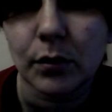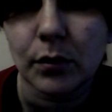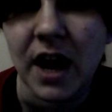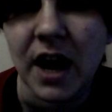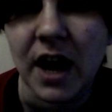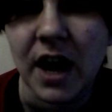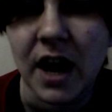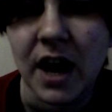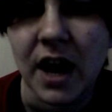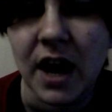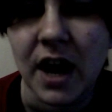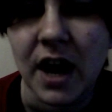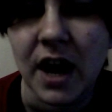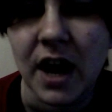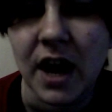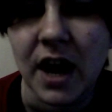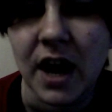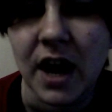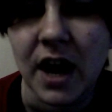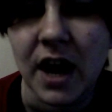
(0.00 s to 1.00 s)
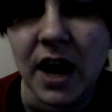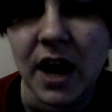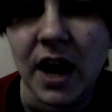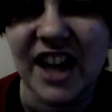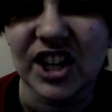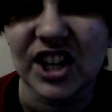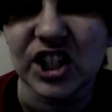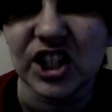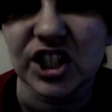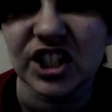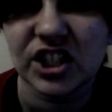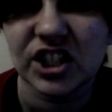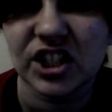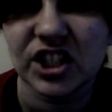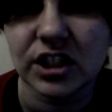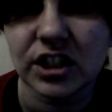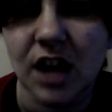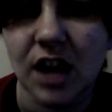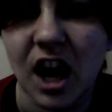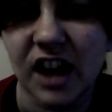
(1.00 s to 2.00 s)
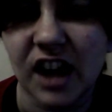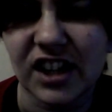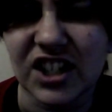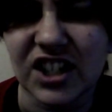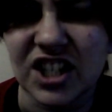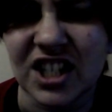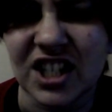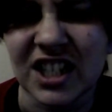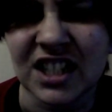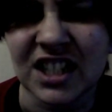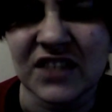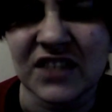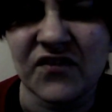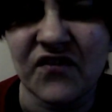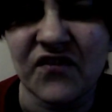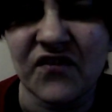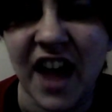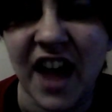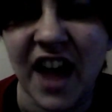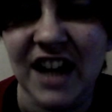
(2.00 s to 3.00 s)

And your head is stuck in bed.